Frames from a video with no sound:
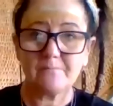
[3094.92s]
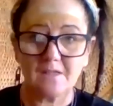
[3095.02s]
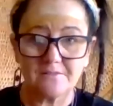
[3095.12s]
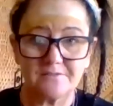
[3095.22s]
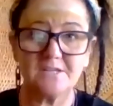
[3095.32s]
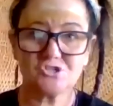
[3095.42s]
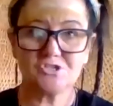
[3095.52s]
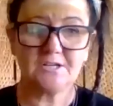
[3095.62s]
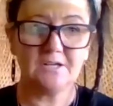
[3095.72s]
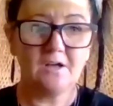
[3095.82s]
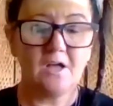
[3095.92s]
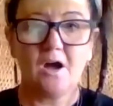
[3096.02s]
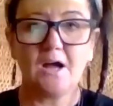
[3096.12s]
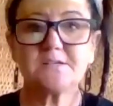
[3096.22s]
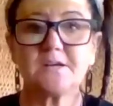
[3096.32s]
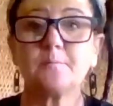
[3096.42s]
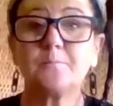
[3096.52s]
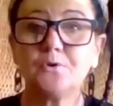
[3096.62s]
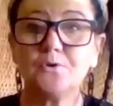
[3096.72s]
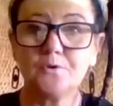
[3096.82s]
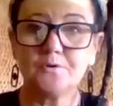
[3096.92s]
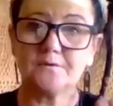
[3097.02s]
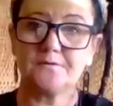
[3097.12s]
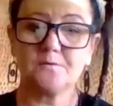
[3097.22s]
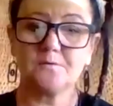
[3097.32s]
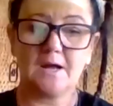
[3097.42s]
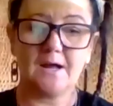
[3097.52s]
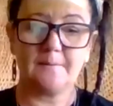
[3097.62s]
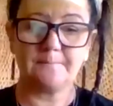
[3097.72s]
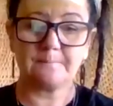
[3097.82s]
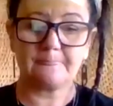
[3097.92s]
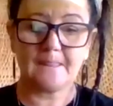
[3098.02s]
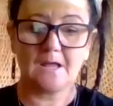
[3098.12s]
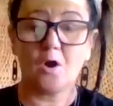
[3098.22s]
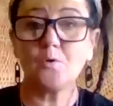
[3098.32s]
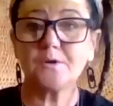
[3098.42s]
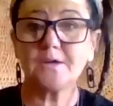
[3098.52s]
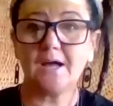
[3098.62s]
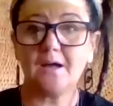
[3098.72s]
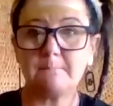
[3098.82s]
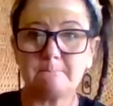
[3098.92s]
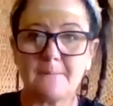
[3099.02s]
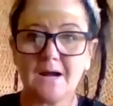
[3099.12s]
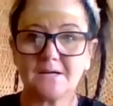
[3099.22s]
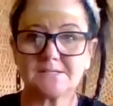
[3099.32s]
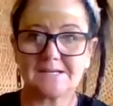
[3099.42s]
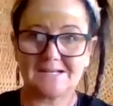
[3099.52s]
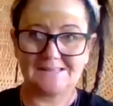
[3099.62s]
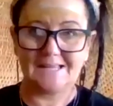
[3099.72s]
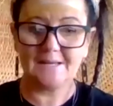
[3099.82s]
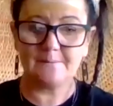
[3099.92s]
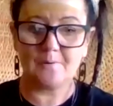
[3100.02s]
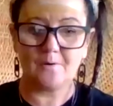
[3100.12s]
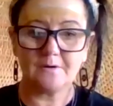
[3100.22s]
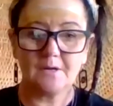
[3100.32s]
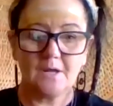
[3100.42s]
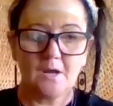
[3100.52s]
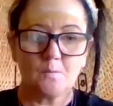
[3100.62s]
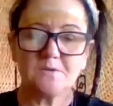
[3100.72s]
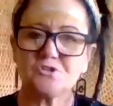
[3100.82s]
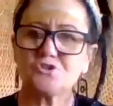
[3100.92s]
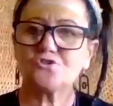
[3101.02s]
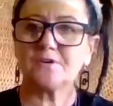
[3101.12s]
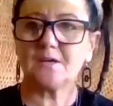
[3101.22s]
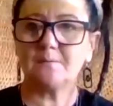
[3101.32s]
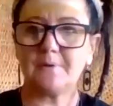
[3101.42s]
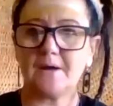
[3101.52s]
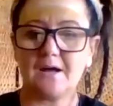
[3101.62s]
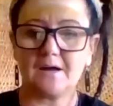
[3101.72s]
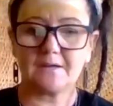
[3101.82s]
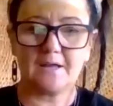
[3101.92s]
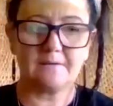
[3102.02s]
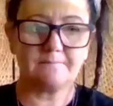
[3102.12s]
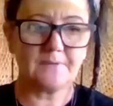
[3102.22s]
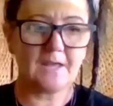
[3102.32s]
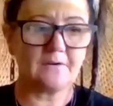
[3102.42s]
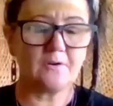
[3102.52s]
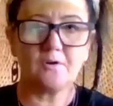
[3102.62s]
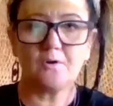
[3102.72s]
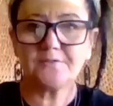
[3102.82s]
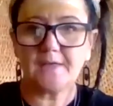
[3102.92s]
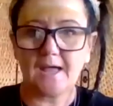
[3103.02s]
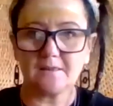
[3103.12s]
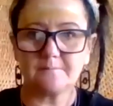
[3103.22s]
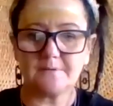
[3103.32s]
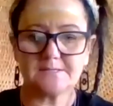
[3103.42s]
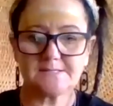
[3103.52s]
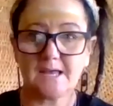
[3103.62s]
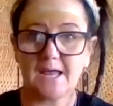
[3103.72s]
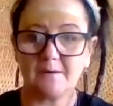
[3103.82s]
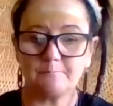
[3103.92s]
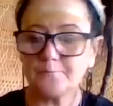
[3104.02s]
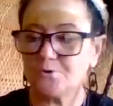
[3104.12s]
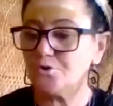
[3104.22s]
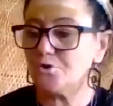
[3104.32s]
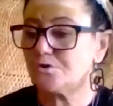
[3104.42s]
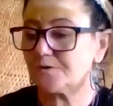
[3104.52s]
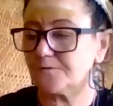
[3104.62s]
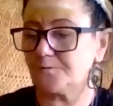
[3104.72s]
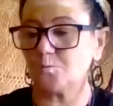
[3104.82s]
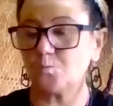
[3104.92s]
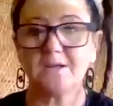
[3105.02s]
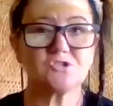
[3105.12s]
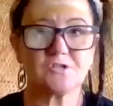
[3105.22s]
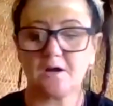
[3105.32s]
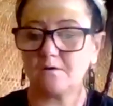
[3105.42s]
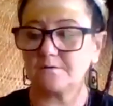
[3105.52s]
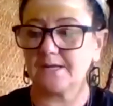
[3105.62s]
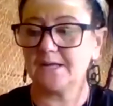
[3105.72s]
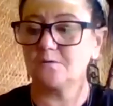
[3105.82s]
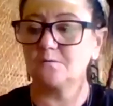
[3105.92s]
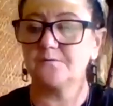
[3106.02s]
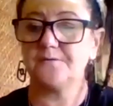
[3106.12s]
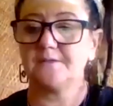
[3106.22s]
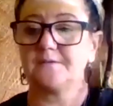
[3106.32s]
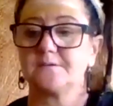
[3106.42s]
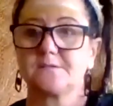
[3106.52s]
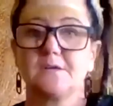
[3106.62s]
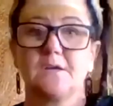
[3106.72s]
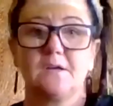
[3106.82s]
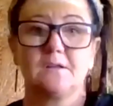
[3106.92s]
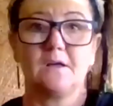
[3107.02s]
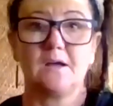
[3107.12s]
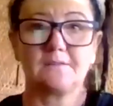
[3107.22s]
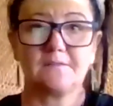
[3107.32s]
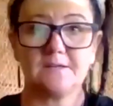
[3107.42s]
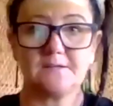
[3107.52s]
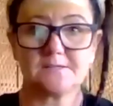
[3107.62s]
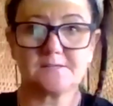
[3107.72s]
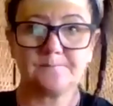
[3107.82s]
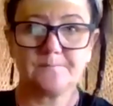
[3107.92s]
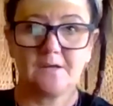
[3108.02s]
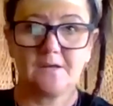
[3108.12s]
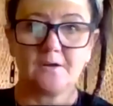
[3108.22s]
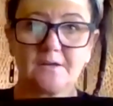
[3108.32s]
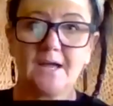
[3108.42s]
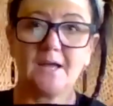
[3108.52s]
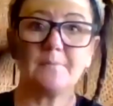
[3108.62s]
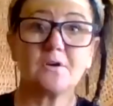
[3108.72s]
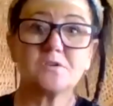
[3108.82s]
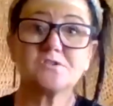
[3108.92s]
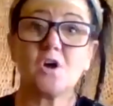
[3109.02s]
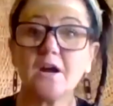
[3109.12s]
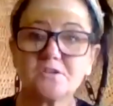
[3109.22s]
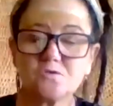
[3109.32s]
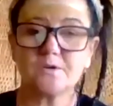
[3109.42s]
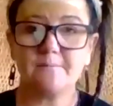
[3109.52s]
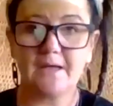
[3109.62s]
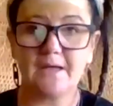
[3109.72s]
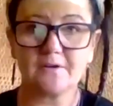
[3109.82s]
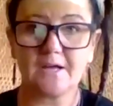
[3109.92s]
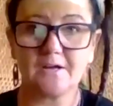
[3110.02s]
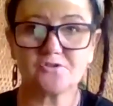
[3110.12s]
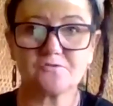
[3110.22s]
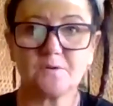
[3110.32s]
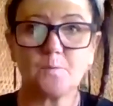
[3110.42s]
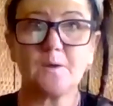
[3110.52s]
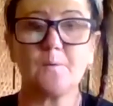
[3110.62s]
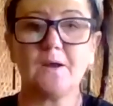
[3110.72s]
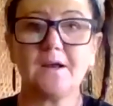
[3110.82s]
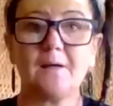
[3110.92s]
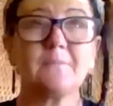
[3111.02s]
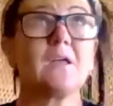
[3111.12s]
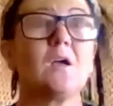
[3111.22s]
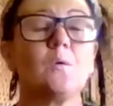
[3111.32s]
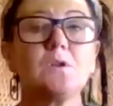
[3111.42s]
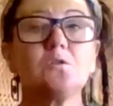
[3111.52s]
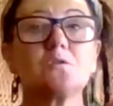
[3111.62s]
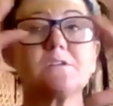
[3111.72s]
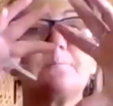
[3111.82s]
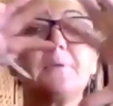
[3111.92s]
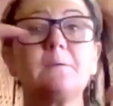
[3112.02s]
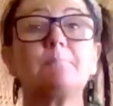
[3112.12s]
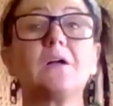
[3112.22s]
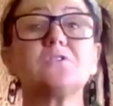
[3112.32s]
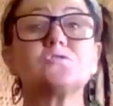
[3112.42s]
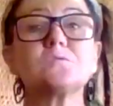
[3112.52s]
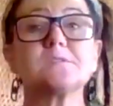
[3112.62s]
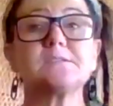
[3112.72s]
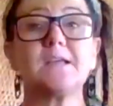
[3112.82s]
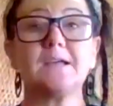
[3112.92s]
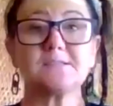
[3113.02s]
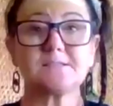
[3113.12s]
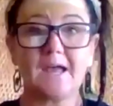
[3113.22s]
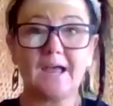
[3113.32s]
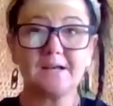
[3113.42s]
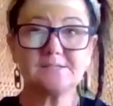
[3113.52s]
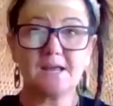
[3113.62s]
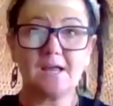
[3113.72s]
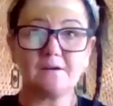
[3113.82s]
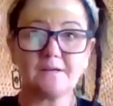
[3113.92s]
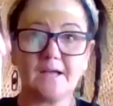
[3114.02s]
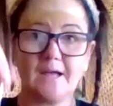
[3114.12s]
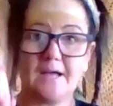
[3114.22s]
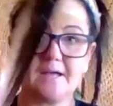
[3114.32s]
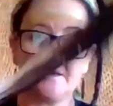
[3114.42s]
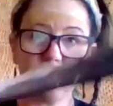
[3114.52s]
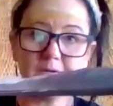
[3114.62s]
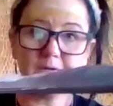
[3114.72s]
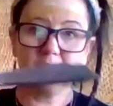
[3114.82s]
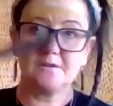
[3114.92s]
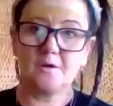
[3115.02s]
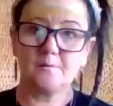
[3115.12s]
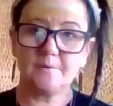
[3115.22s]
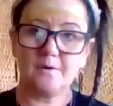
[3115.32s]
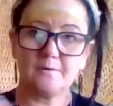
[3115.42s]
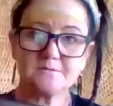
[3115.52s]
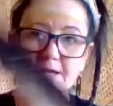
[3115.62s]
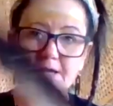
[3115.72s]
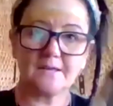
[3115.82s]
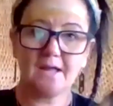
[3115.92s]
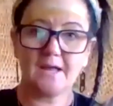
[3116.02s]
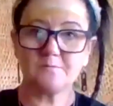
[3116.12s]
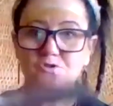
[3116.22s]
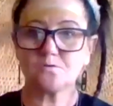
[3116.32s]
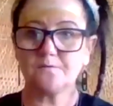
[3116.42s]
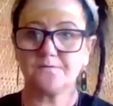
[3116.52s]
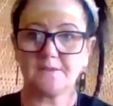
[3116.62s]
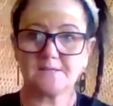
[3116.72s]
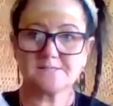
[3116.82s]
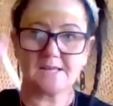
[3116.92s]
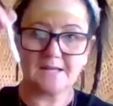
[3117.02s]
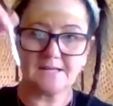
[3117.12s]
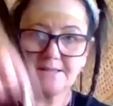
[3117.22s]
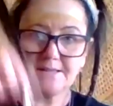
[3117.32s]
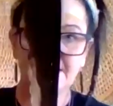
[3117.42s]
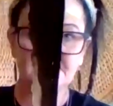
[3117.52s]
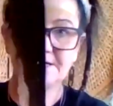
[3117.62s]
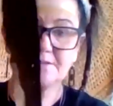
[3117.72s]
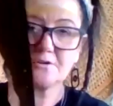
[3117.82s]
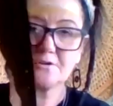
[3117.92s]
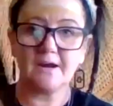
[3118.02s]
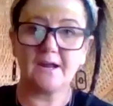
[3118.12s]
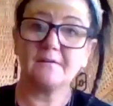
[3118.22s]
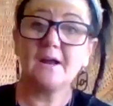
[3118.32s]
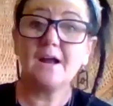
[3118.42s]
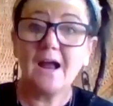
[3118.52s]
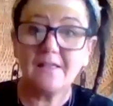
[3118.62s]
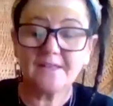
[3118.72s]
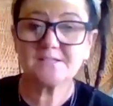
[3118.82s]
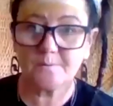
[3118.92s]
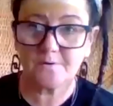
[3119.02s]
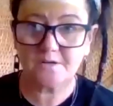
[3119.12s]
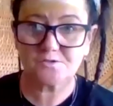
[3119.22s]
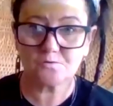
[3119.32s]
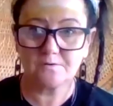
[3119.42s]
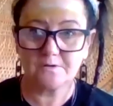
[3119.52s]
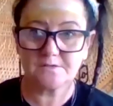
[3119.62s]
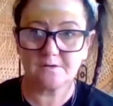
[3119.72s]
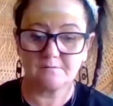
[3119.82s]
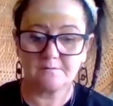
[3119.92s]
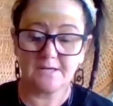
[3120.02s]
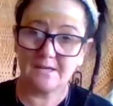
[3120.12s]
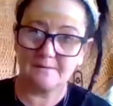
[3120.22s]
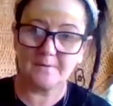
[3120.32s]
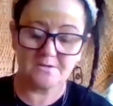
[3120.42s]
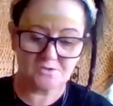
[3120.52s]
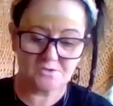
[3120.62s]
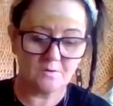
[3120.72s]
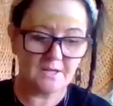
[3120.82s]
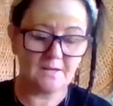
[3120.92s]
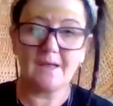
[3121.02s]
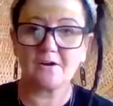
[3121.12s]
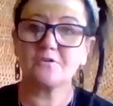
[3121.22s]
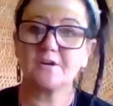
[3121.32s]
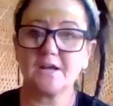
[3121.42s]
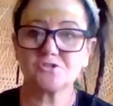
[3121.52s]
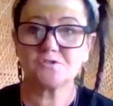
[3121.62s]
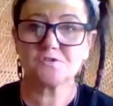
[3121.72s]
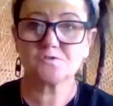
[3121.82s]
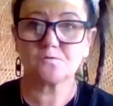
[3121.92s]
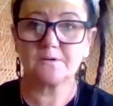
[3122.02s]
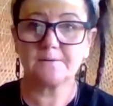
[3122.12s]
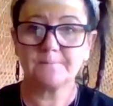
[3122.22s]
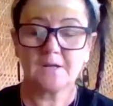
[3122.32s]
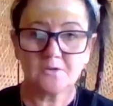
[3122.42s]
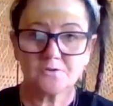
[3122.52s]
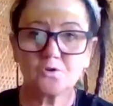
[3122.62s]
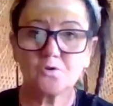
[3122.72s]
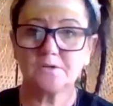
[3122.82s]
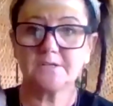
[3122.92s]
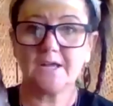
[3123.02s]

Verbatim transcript: this year, I've done a beautiful um, ochre mud clay pot with stringy bark and, and earth elements and beautiful wedge-tailed eagle feathers like this. Okay, because I took him out on country. We went up, we looked at Big Bunjil's nest and down came lo and behold, down came two feathers and they landed in the ground. And that's when I story told him, I told him our creation story. The Kulin